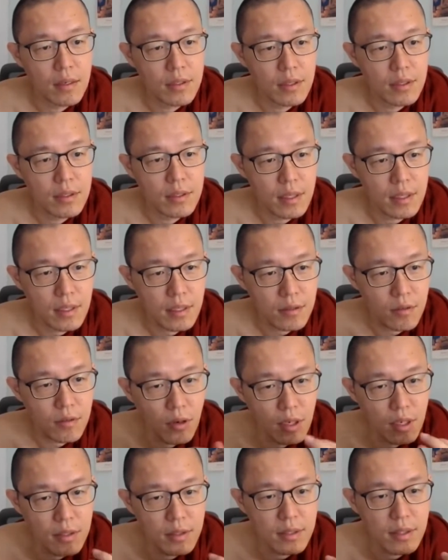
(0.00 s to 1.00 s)
certain
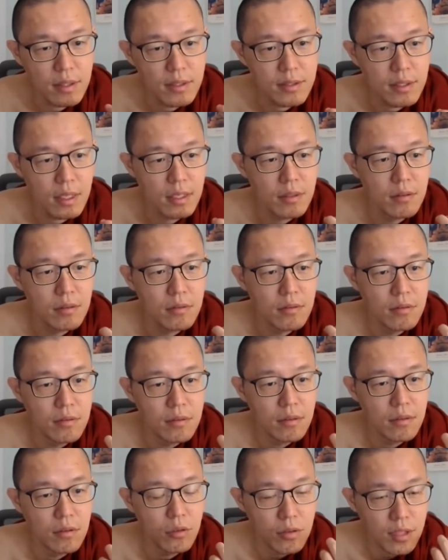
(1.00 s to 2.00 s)
qualities that you
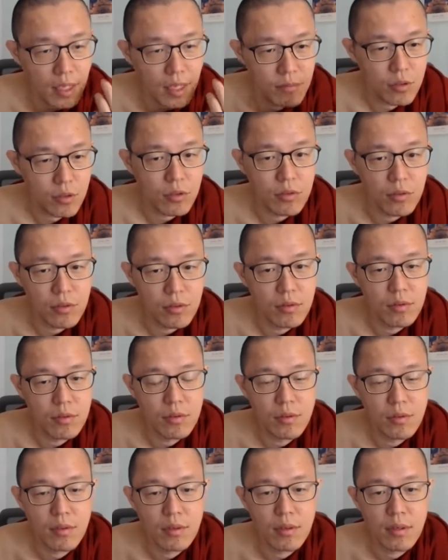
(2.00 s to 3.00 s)
look up to.
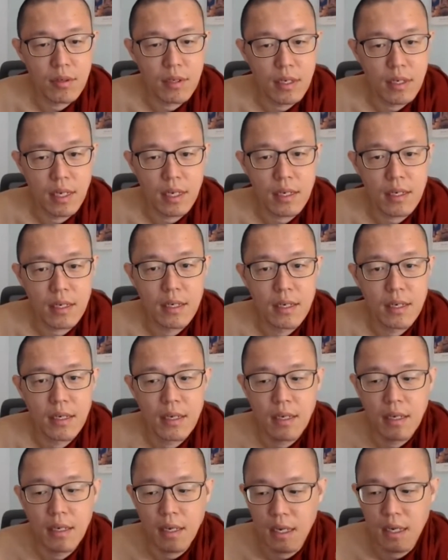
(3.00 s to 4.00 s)
Yeah,
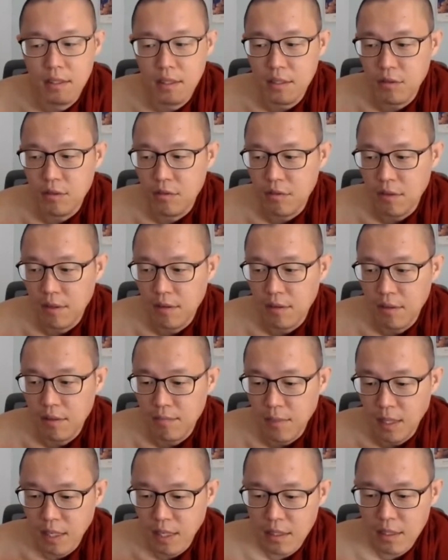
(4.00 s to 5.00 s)
either you re
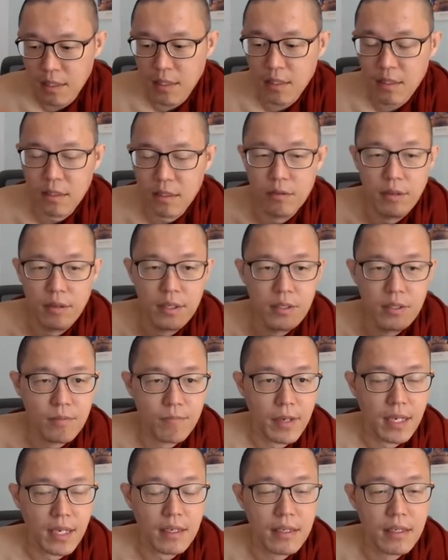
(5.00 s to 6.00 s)
admire, you
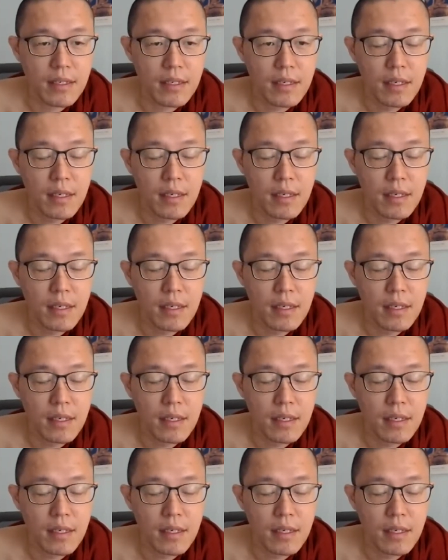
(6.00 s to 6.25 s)
respect,